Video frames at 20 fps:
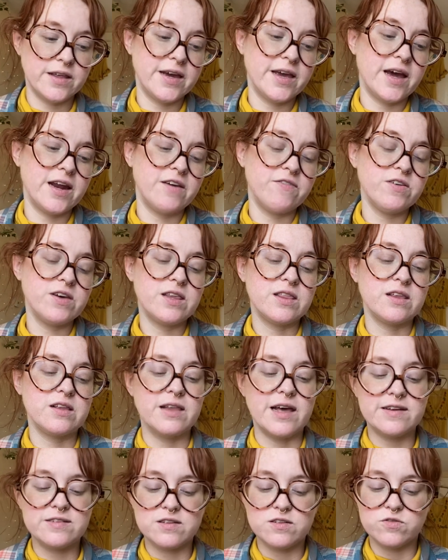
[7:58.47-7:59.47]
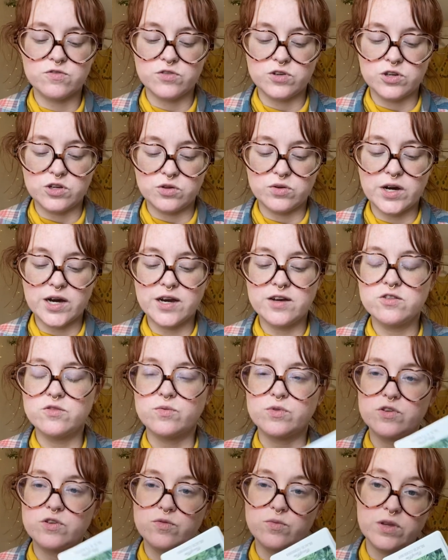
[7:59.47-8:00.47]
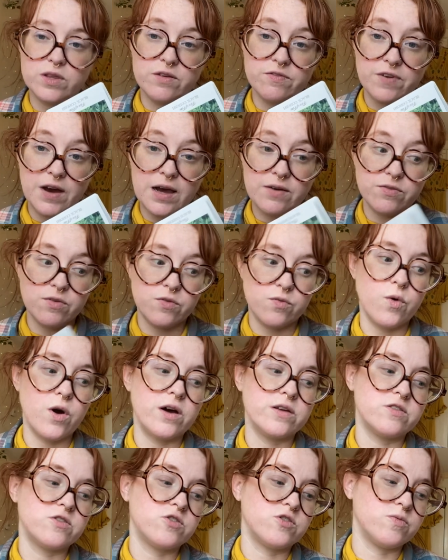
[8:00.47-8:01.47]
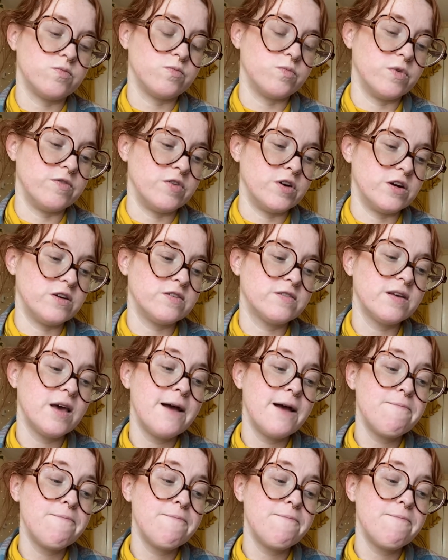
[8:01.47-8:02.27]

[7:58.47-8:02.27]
Again, I feel like the lesson for you guys was with the Five of Wands reverse,